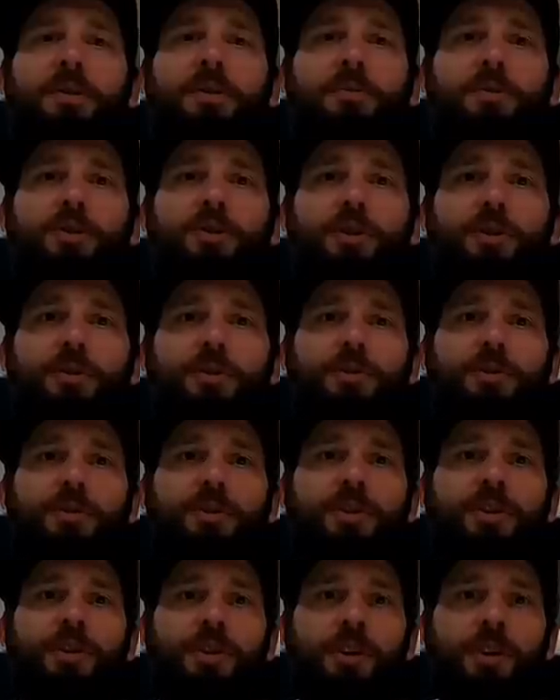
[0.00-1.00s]
some
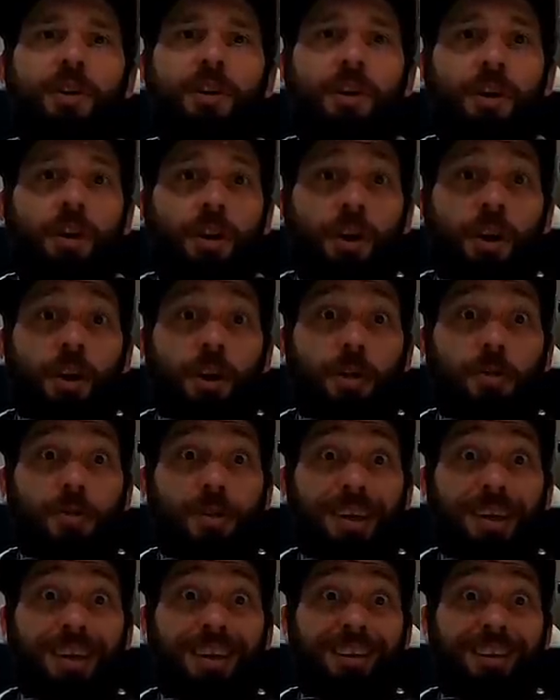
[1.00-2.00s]
juice. You
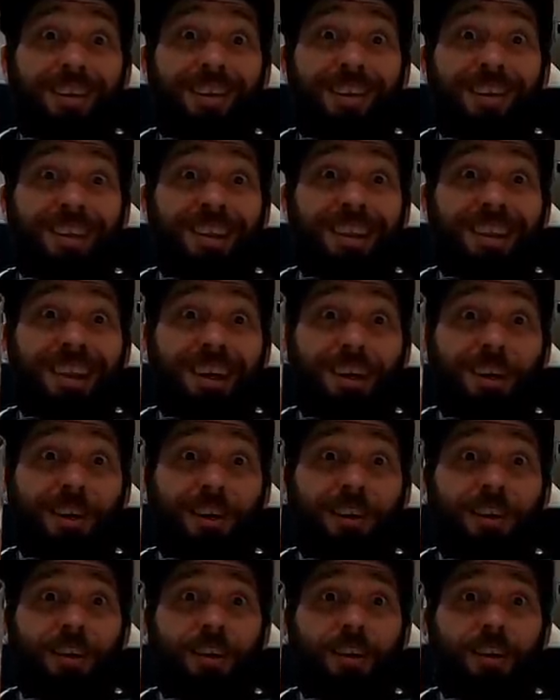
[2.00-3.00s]
can get
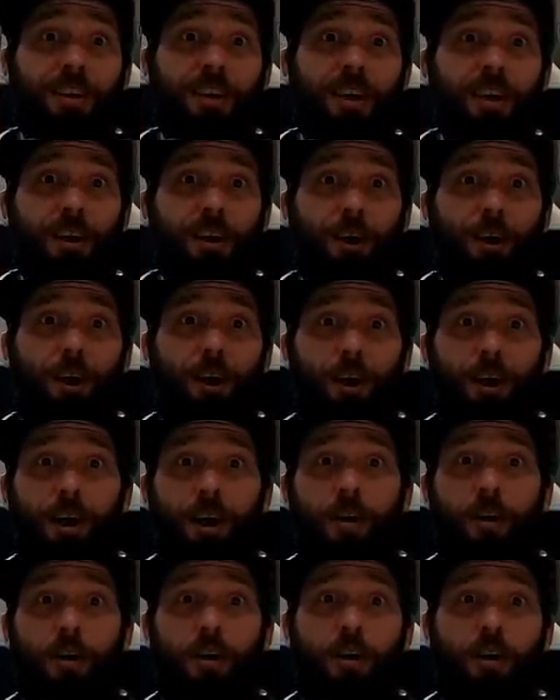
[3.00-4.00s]
liquor. You can get hard
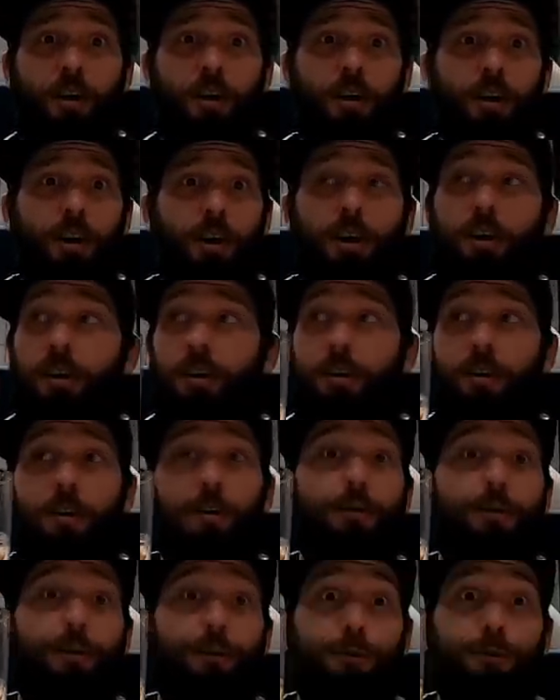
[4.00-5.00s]
alcohol here
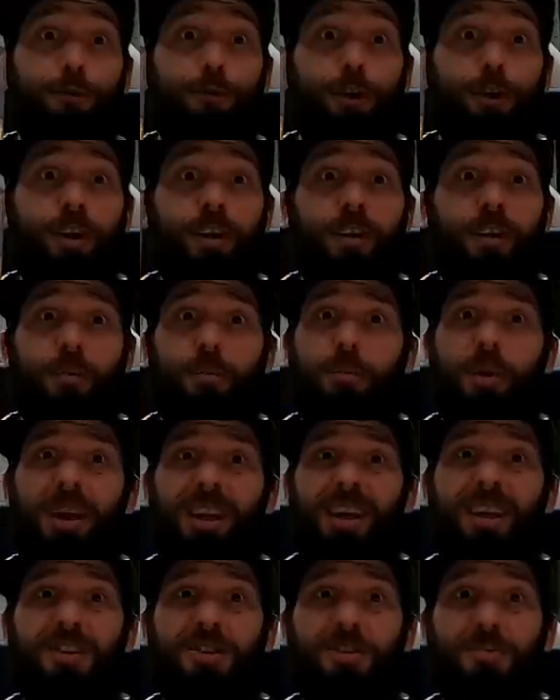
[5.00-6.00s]
for free. But
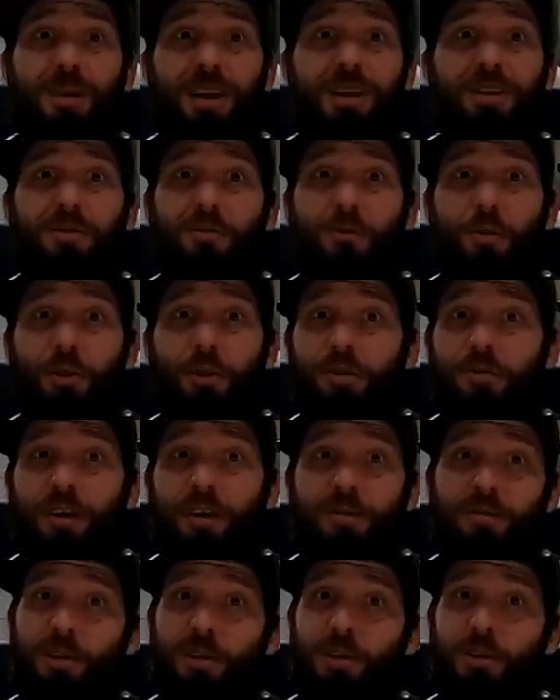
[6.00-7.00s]
I guess you paid the
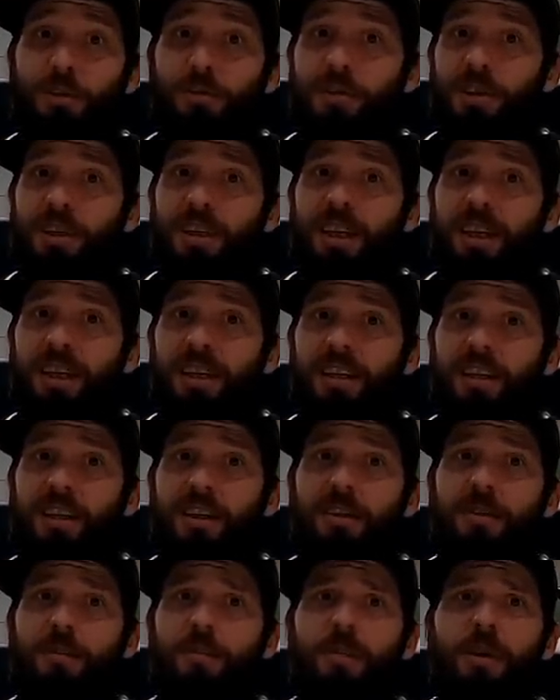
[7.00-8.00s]
45 euro to get in
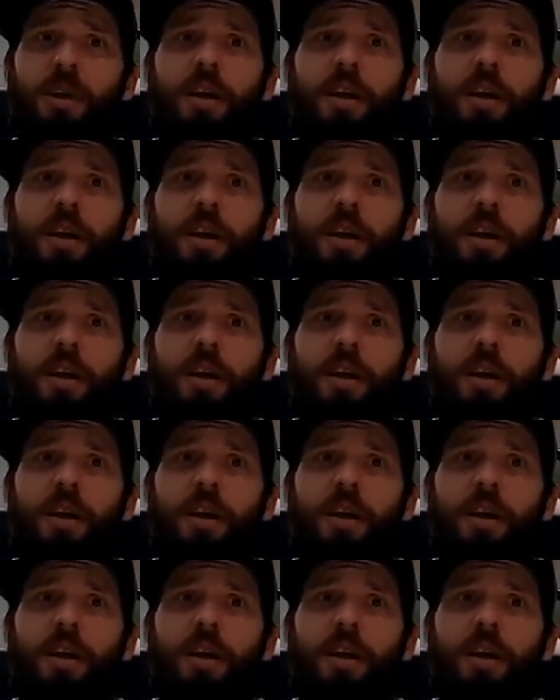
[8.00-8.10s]
here.